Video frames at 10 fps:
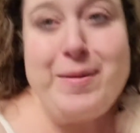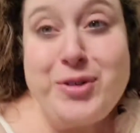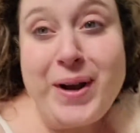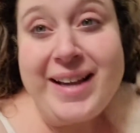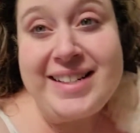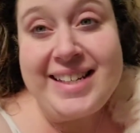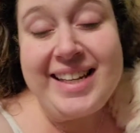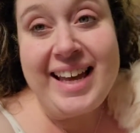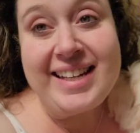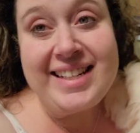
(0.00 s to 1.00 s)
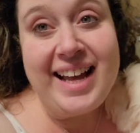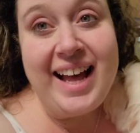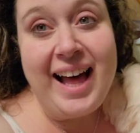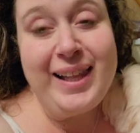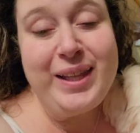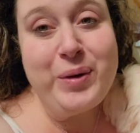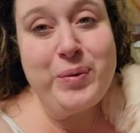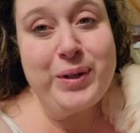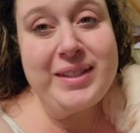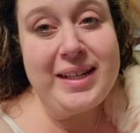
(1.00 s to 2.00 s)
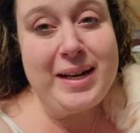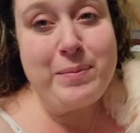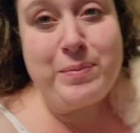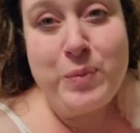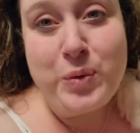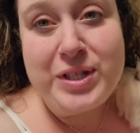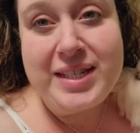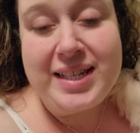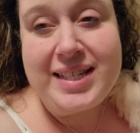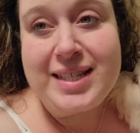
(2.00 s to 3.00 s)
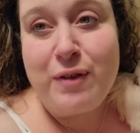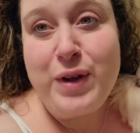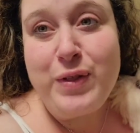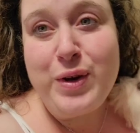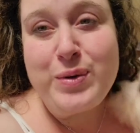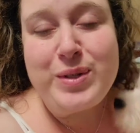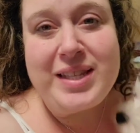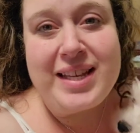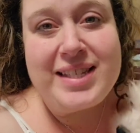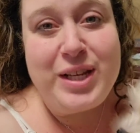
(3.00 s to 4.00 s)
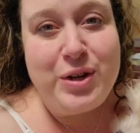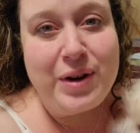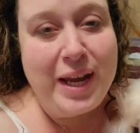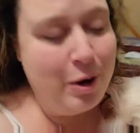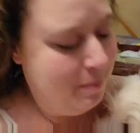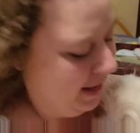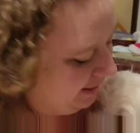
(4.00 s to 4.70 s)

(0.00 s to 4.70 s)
I'm trying to get a little work done and we're still stuffing those uh, senior care